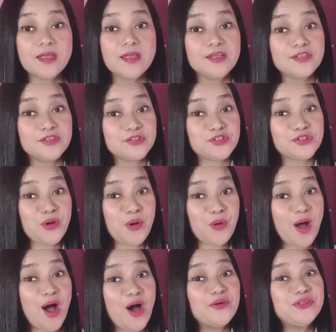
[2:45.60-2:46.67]
So,
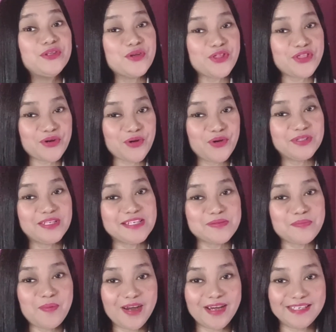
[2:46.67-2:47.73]
how do you throw this
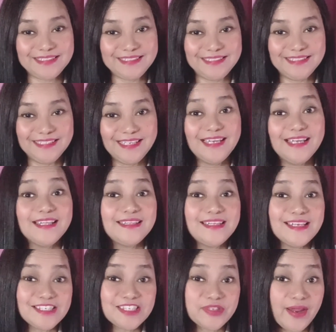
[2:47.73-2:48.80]
party?
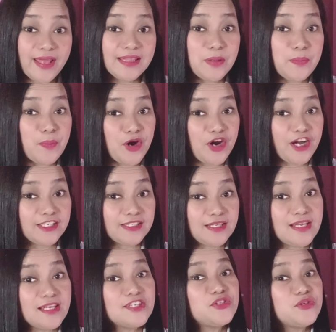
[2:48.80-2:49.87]
This trendy
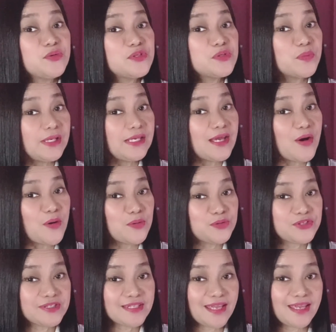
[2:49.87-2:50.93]
party is usually
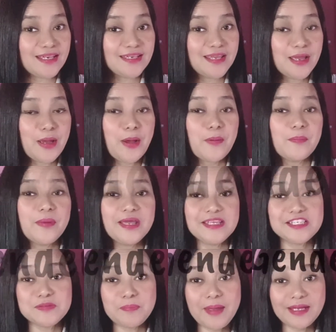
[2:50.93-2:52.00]
hosted by
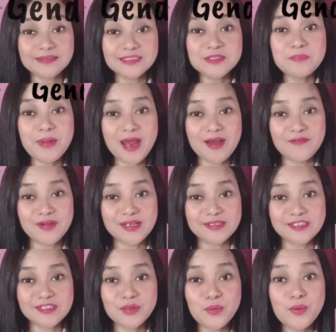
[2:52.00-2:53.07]
expectant
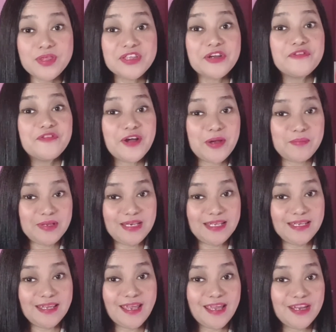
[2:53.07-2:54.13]
parents with their family
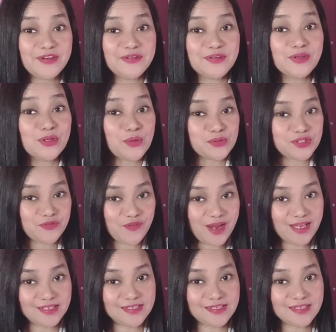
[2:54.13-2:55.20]
and close
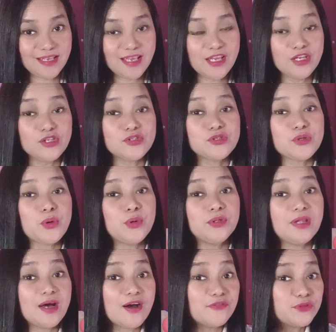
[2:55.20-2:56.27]
friends. So
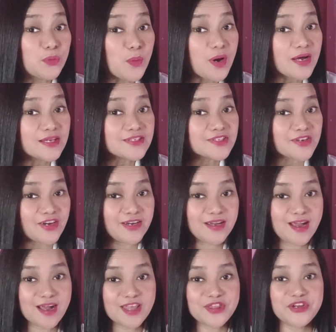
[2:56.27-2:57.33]
loved ones are
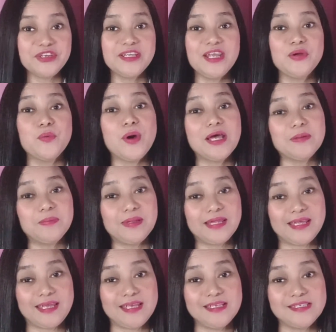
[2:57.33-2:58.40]
gathered in one place.